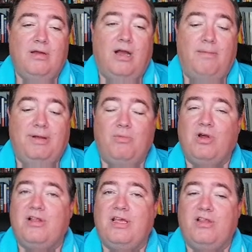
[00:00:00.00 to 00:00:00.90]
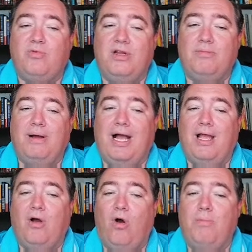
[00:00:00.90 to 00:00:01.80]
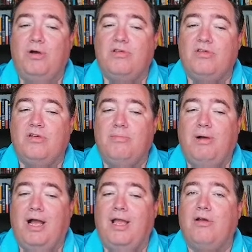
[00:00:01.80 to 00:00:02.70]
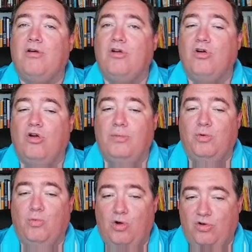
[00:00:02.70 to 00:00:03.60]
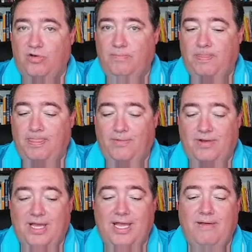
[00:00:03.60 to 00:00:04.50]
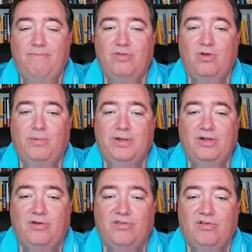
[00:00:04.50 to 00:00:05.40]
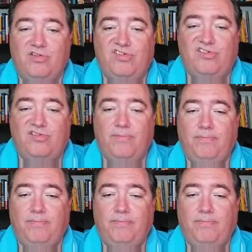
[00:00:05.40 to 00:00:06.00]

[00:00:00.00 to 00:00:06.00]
But we're going to say this one is by all books by Herman Wouk. Okay, so I'm going to go to search.